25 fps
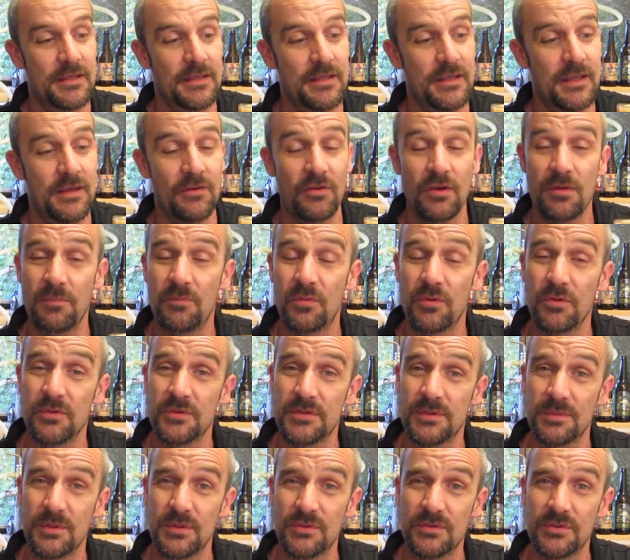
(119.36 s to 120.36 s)
Kerry
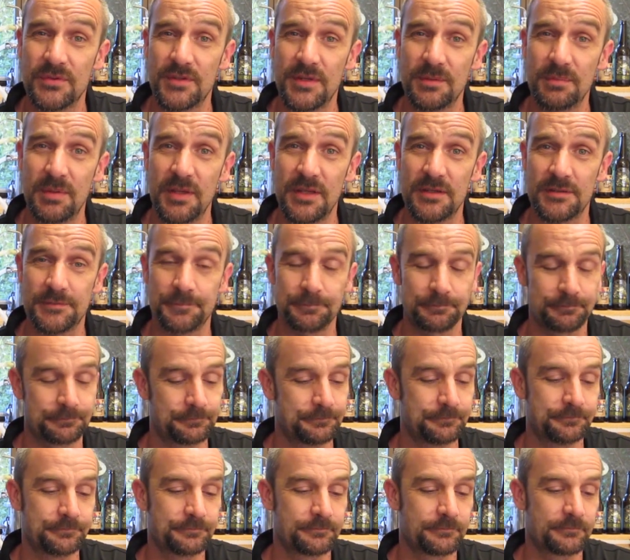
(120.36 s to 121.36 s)
brews some interesting beers.
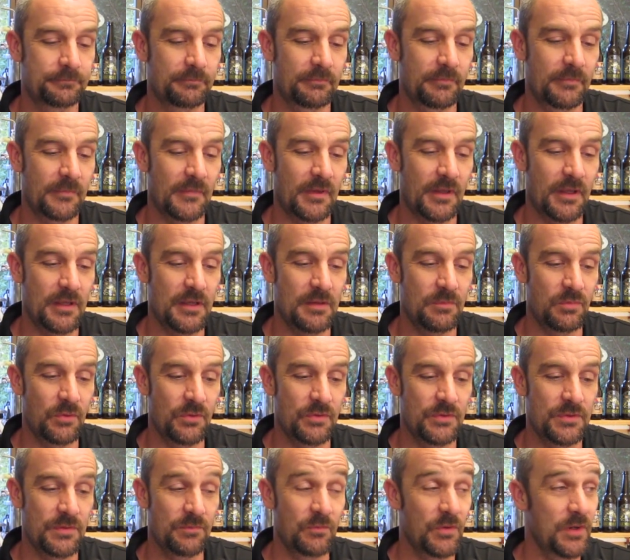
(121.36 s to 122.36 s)
He
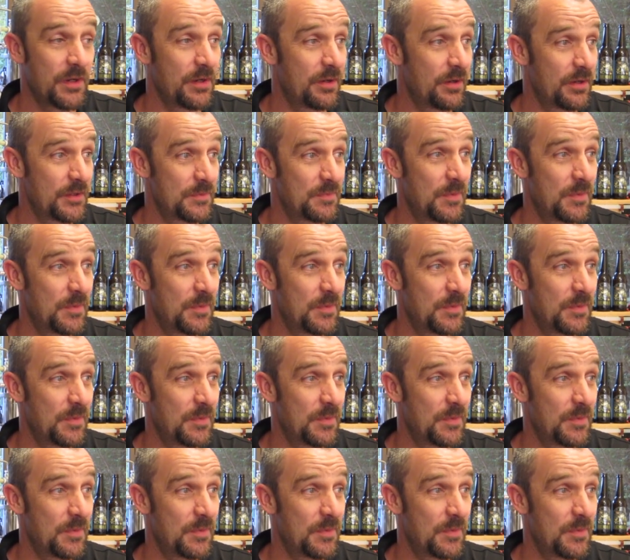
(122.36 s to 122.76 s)
brews some really nice